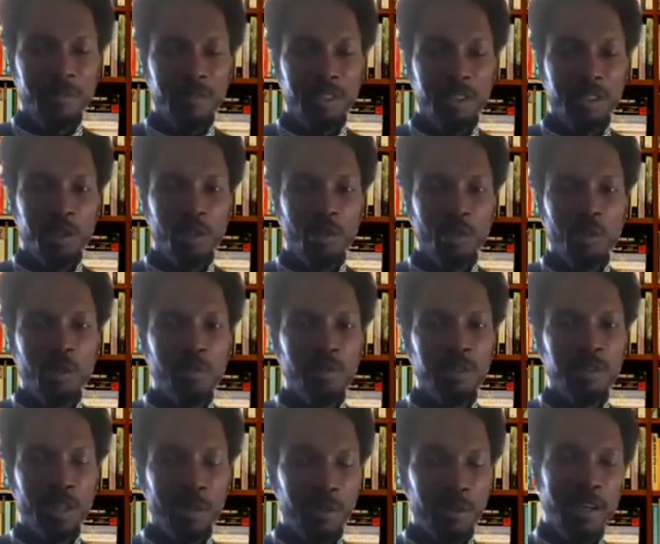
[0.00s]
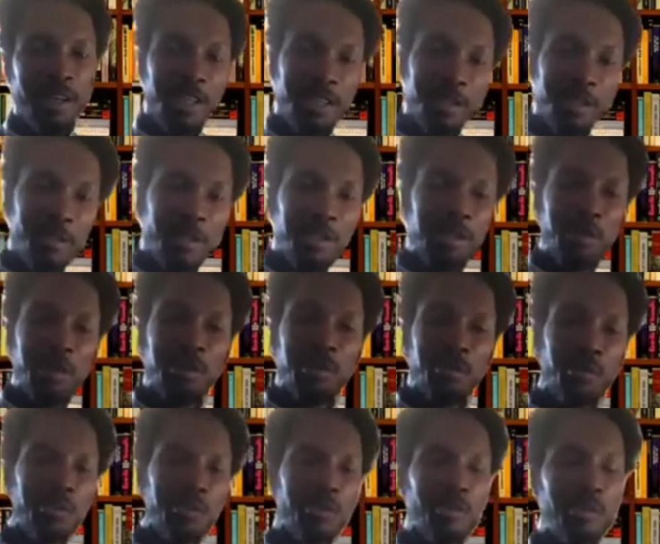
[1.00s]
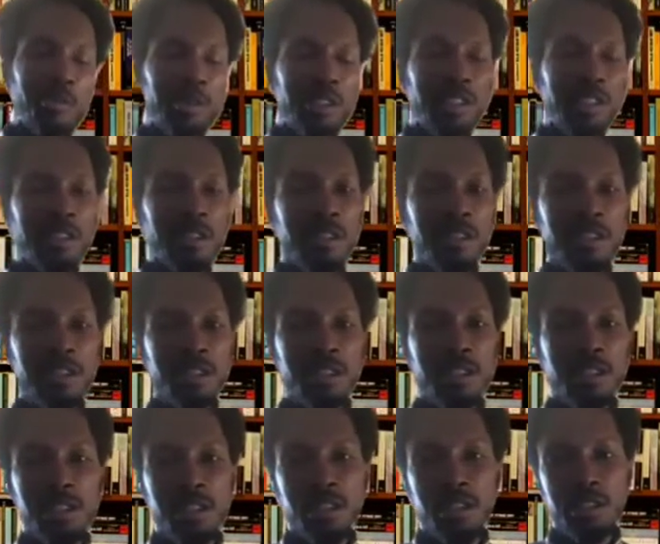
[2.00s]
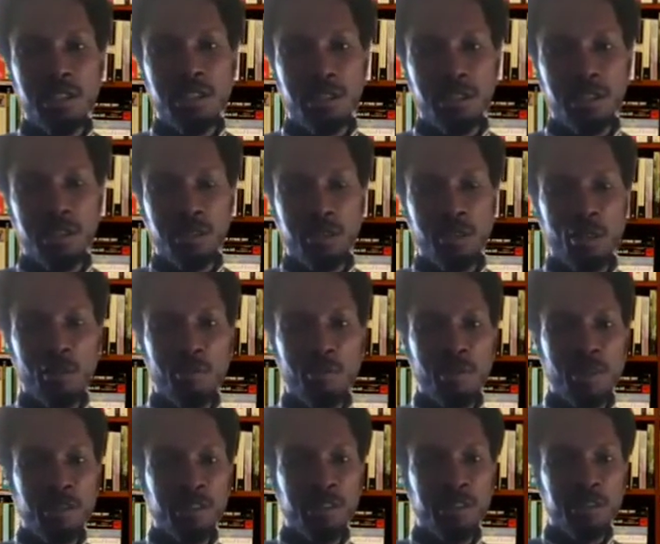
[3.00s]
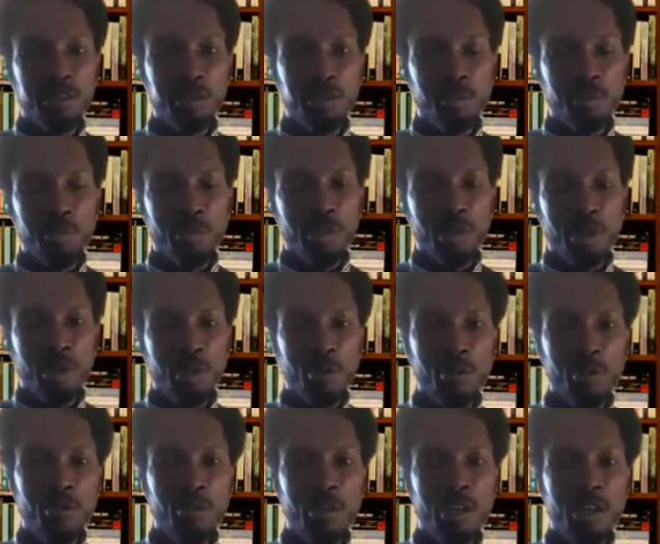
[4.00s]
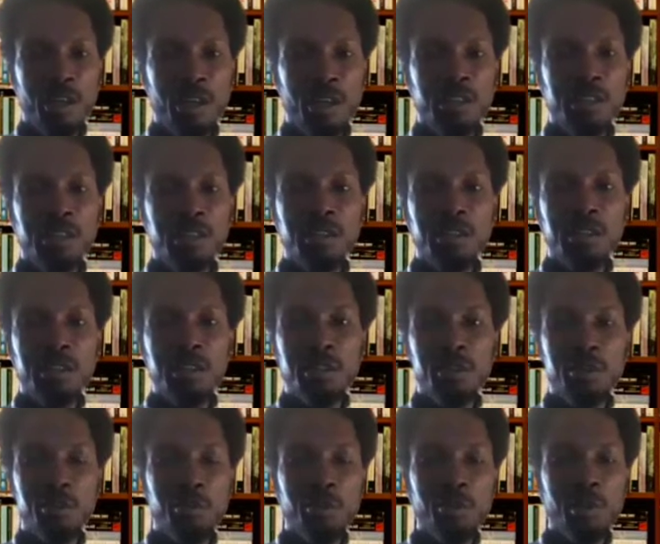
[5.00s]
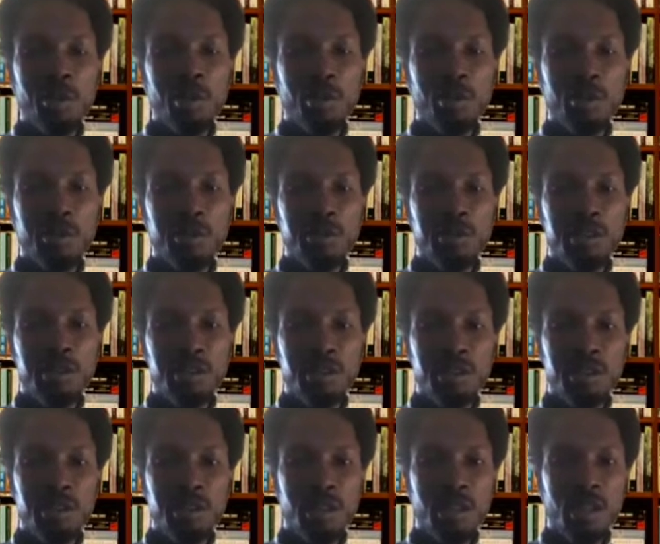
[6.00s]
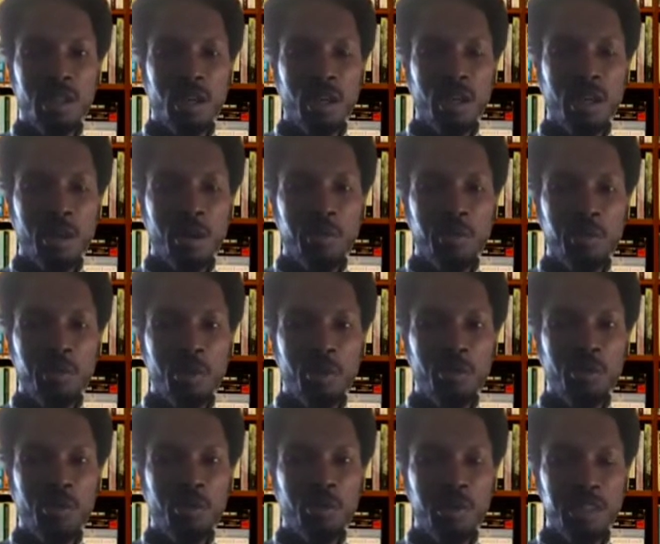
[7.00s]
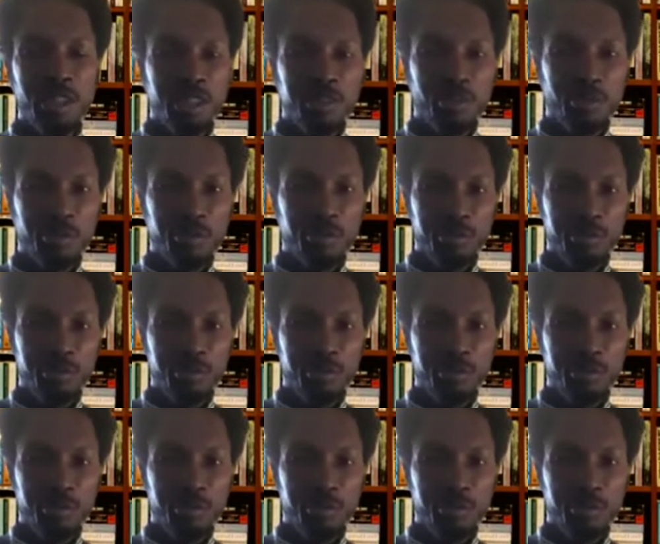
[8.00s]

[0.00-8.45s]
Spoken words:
cubic meter, when that the measurement supposed to be, the government ship over 2 million cubic meters of